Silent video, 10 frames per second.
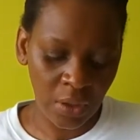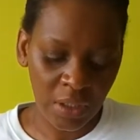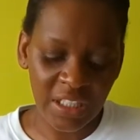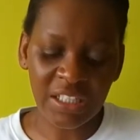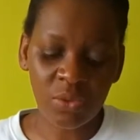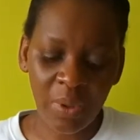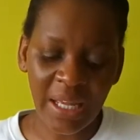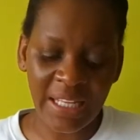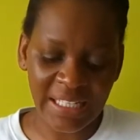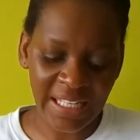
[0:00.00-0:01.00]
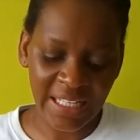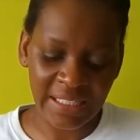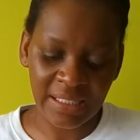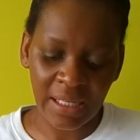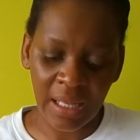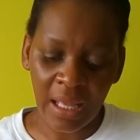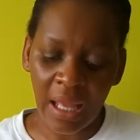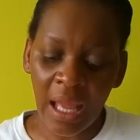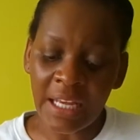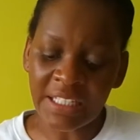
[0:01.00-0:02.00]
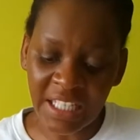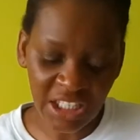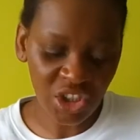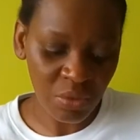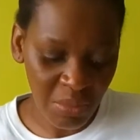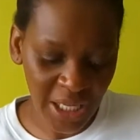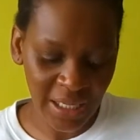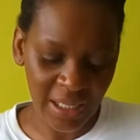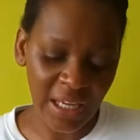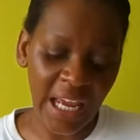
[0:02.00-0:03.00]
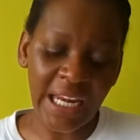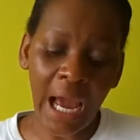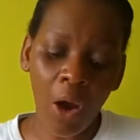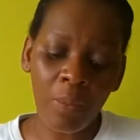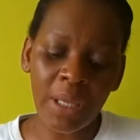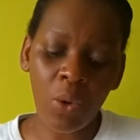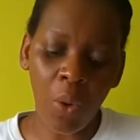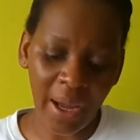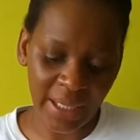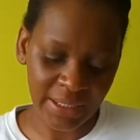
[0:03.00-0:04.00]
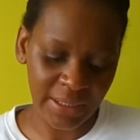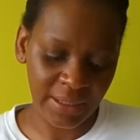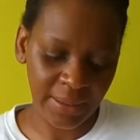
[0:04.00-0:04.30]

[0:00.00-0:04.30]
This way he says, teach me and I'll be quiet.